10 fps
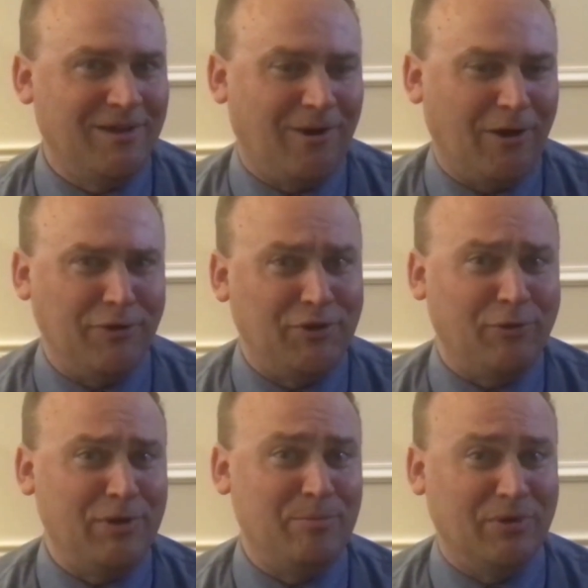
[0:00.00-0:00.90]
our
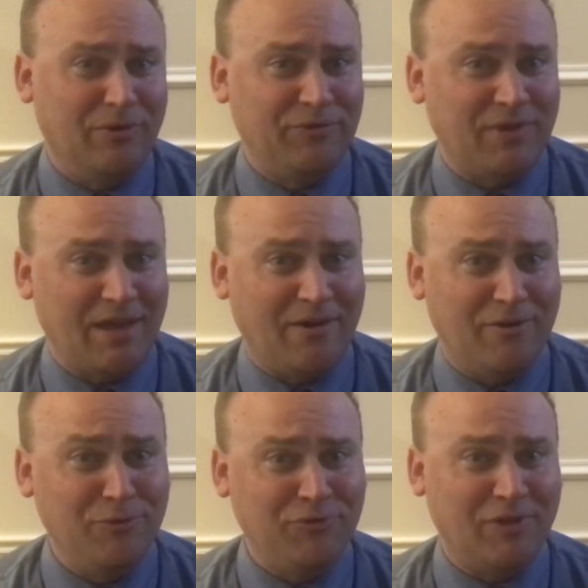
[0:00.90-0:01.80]
utility bills and our
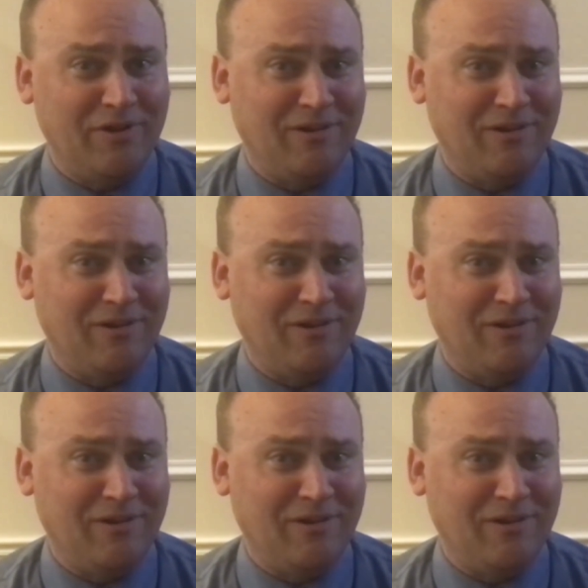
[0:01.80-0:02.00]
newsletter